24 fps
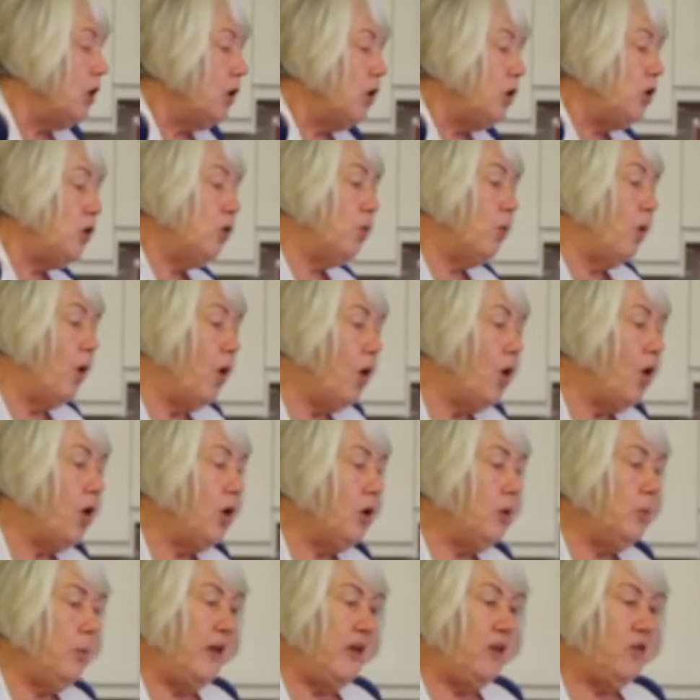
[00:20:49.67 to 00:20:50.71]
You
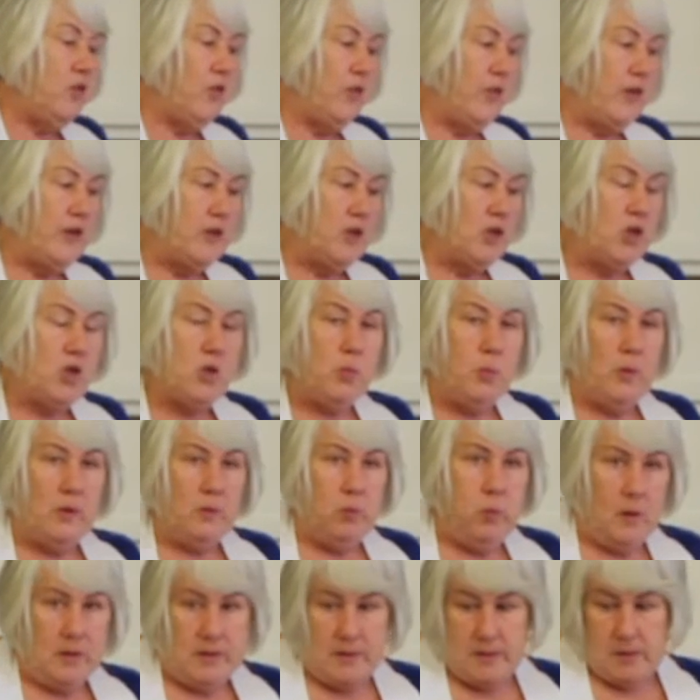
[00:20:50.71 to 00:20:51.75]
always finish
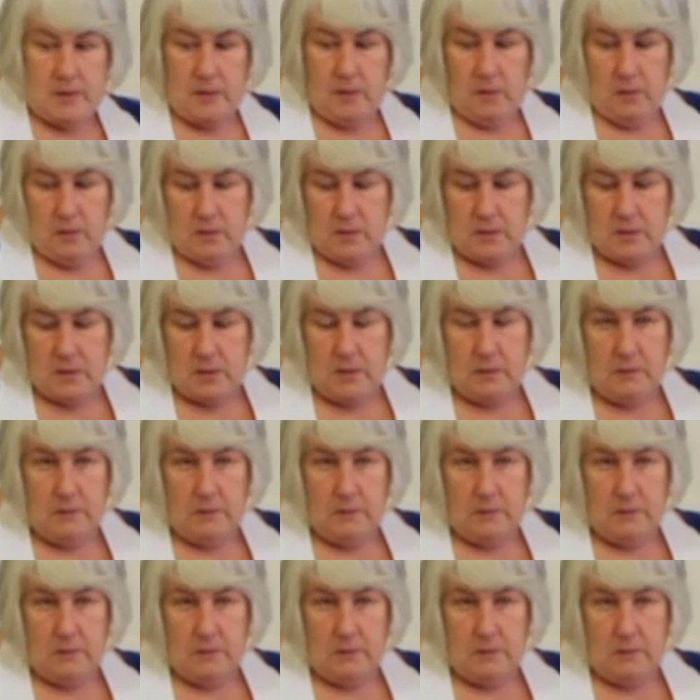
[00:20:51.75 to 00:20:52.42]
with white sauce,